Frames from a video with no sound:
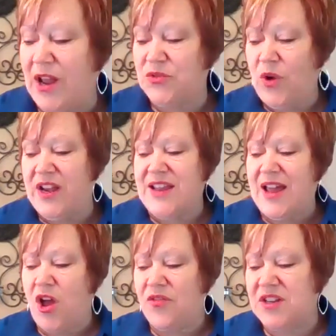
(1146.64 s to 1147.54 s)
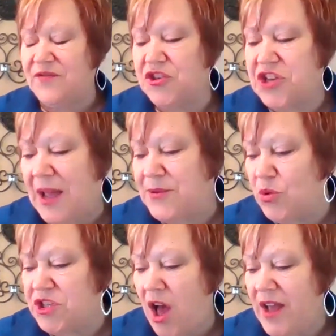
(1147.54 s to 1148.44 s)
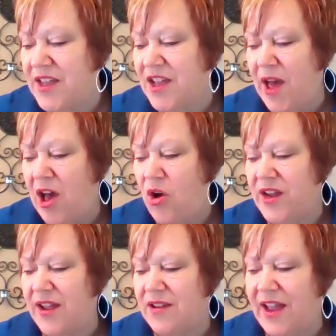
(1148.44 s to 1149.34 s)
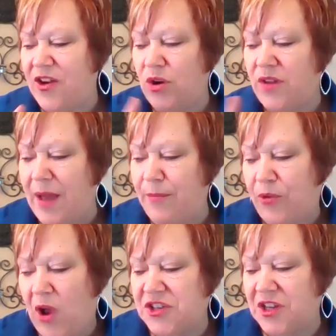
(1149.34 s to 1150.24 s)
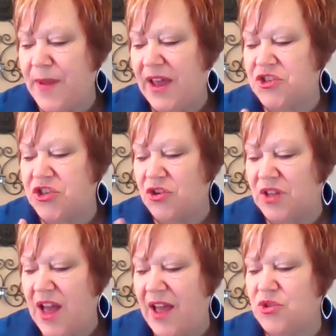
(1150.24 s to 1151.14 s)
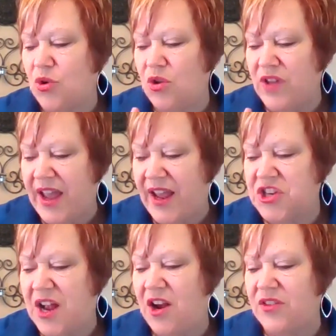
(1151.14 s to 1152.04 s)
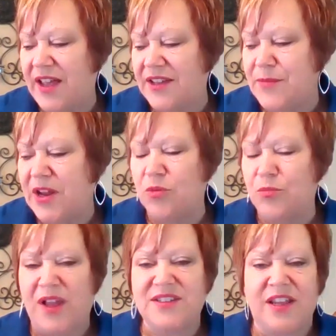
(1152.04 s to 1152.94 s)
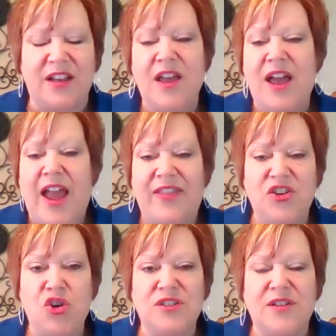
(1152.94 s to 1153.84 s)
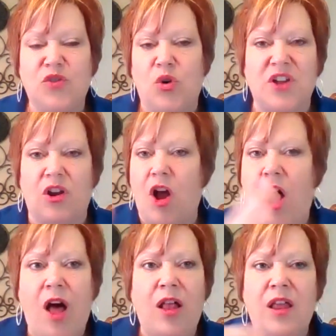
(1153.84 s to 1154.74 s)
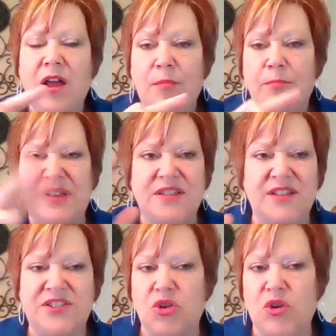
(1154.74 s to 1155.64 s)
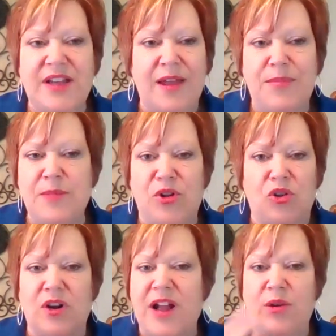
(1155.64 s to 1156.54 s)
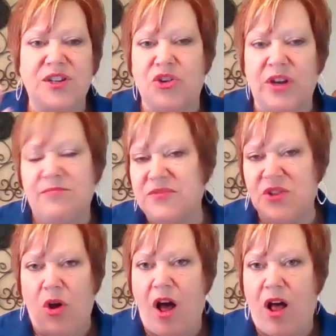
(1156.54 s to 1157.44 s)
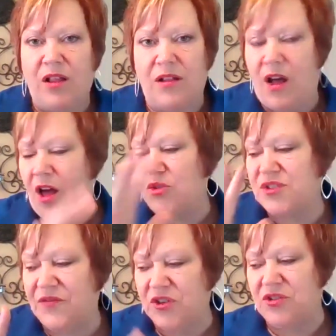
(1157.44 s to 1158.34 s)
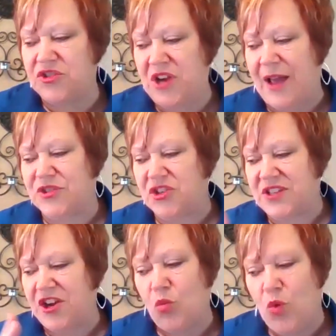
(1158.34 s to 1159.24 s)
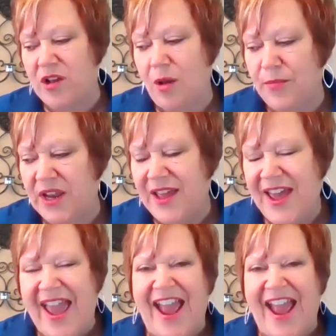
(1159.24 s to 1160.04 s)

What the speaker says: I was writing down, all the different jobs you were talking about. And I noted that project manager, the controller, the HR, the estimator, president. And then yours, of course, are all business degree type people or accounting degree. So all those different jobs just at your one company.